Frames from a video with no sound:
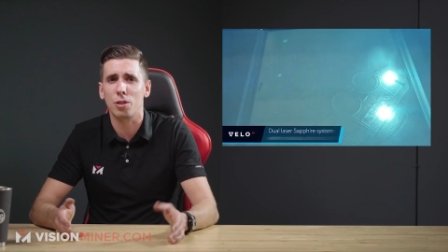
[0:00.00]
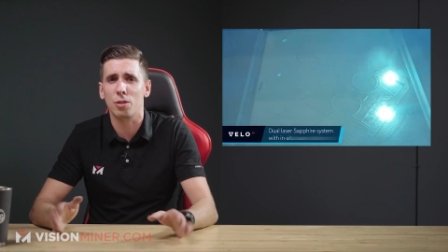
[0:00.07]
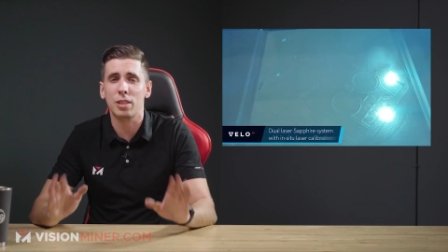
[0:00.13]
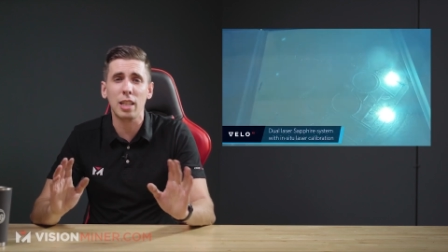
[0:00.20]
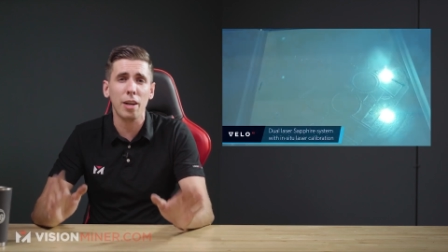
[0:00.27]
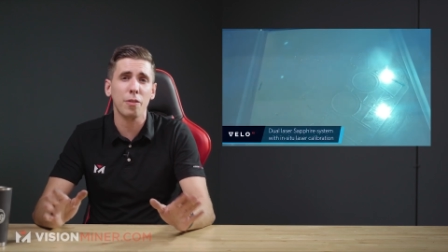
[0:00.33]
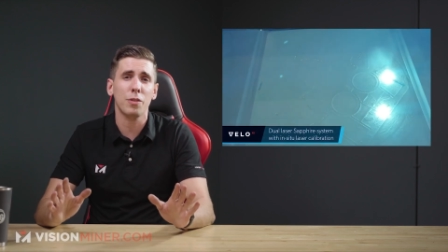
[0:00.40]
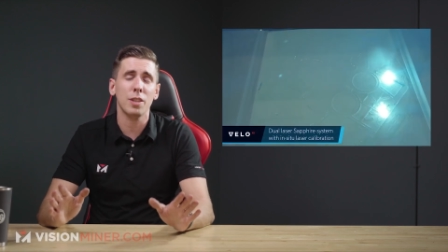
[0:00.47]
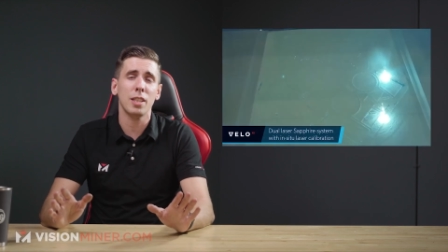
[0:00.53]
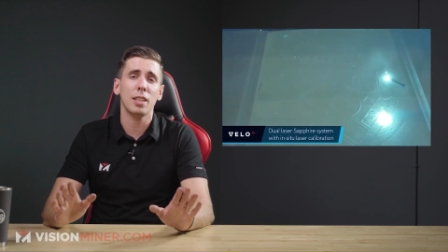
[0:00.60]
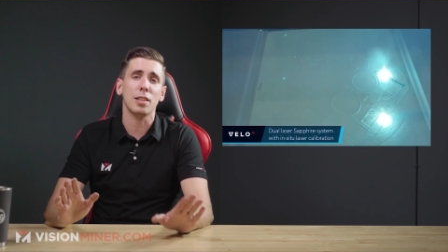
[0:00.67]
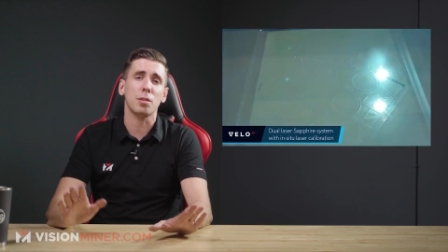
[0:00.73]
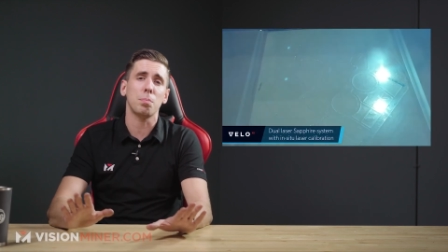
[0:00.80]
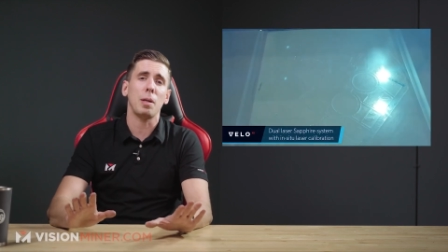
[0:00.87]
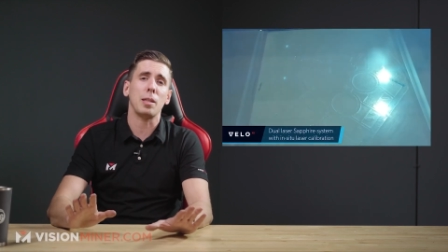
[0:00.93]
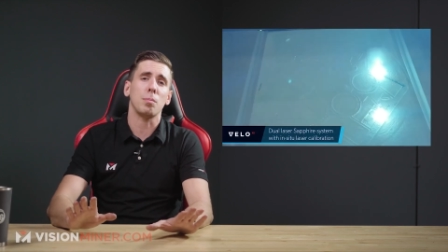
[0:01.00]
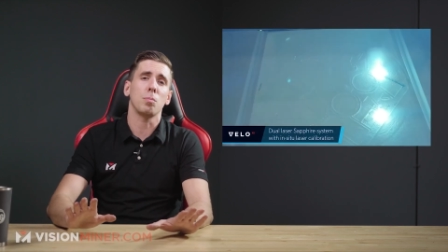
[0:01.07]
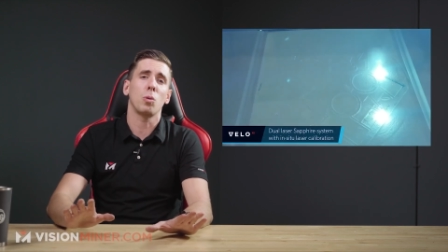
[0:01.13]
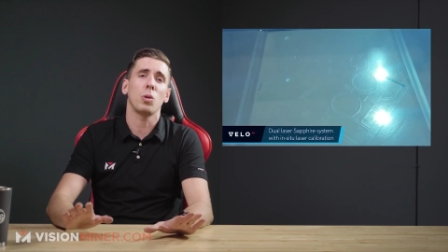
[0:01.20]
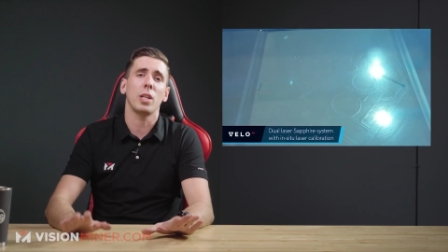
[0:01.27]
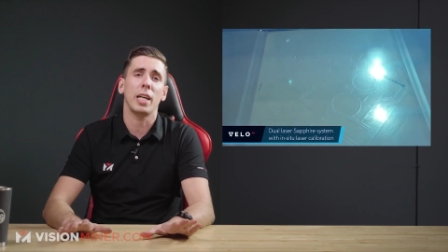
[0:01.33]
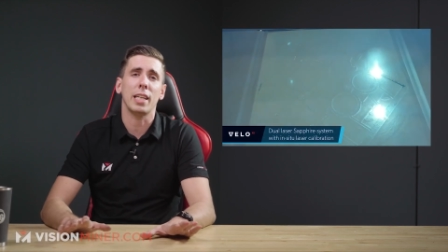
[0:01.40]
so definitely expect
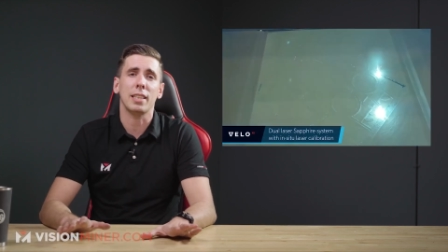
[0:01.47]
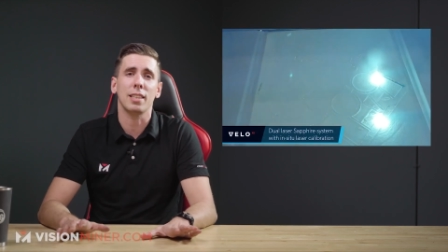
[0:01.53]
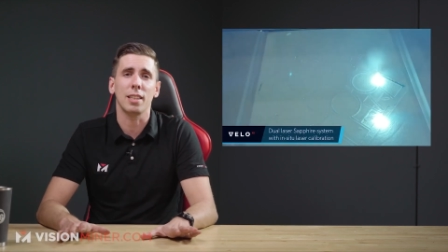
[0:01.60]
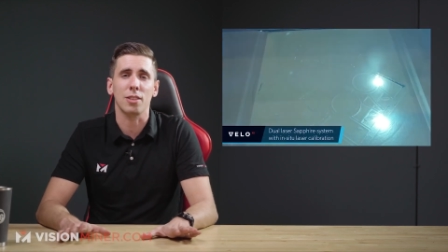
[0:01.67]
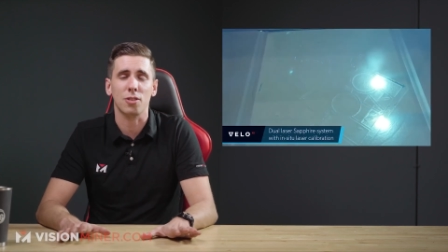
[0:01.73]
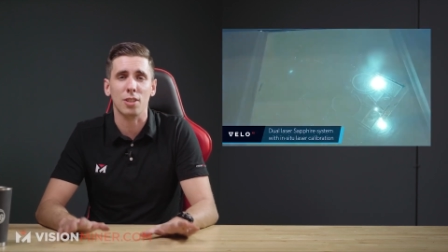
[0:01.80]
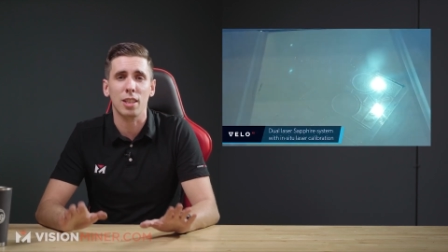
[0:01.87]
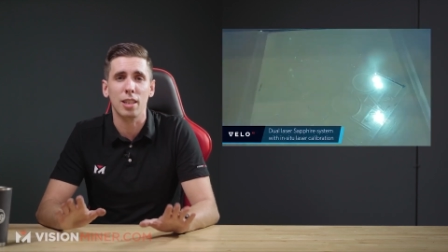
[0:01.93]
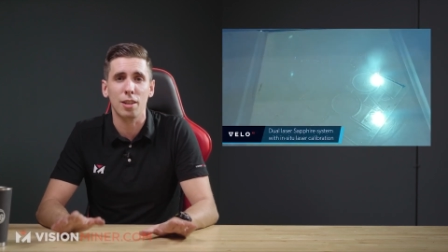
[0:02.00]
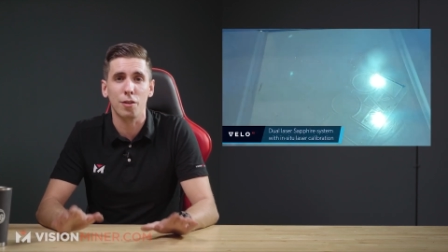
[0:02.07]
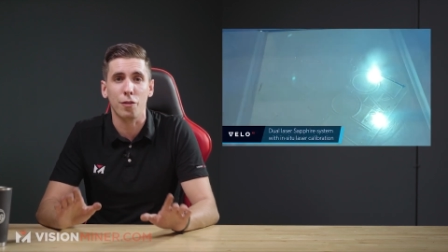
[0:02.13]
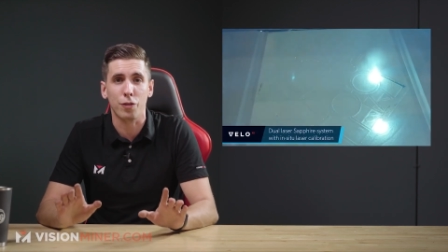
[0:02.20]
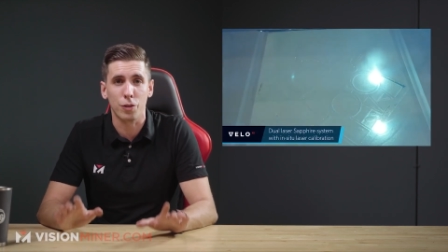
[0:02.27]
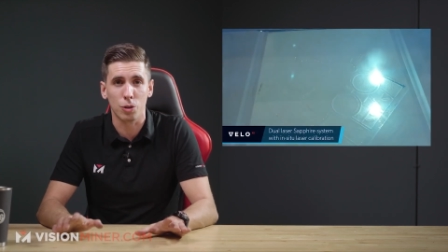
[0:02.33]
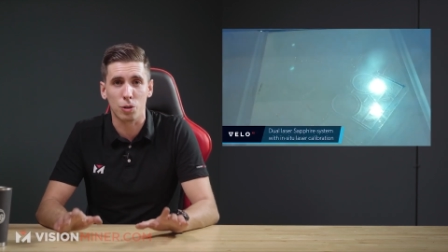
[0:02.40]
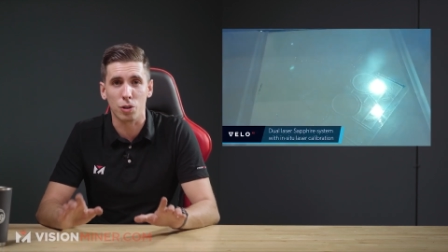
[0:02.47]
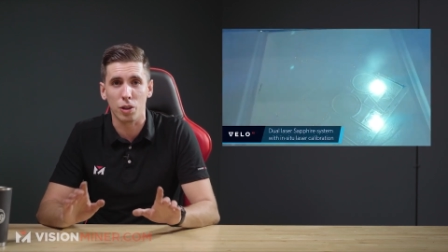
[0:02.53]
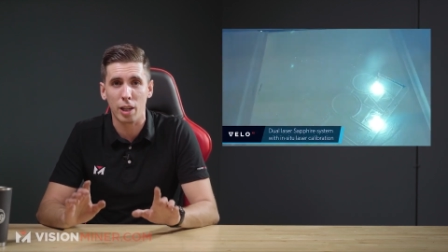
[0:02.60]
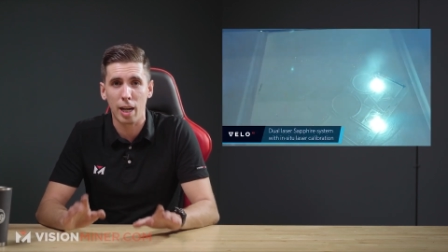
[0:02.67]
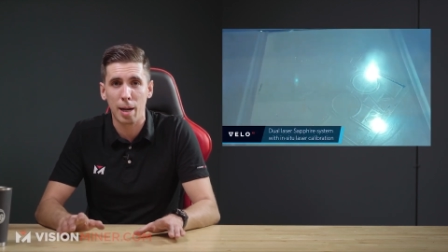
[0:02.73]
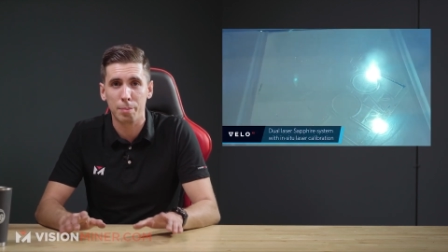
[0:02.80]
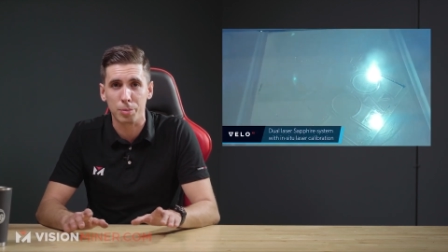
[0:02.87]
more like this in
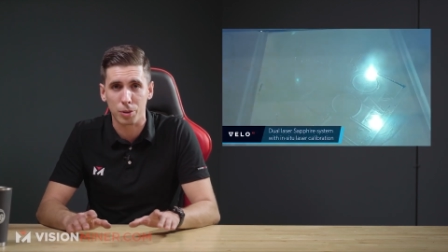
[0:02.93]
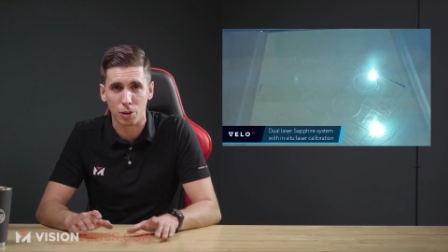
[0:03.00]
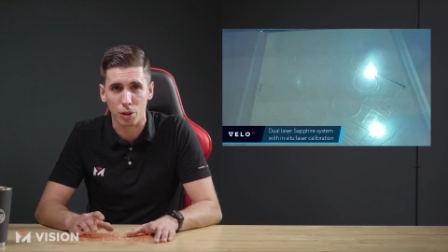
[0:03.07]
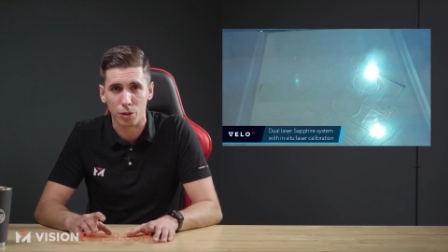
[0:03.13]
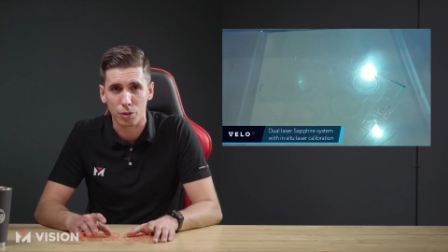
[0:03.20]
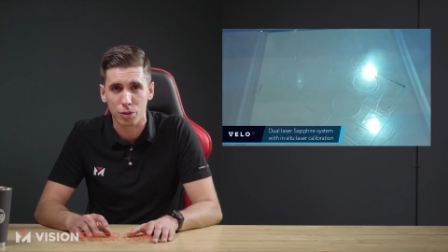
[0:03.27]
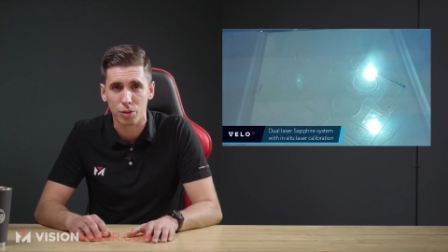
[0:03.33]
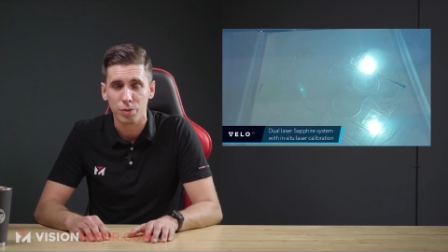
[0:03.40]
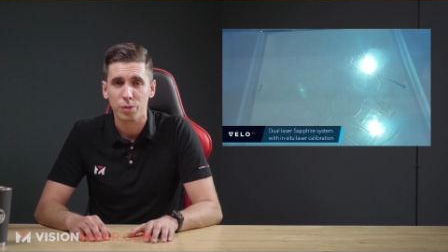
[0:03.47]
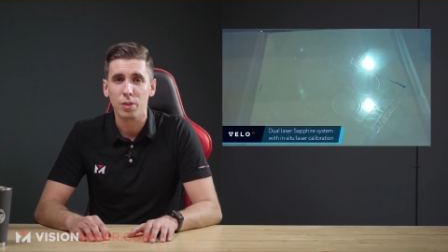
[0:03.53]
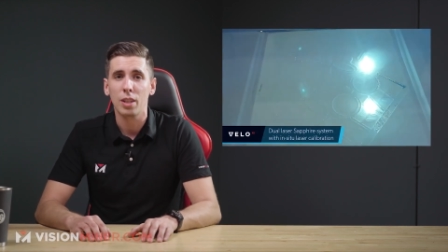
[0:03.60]
future episodes.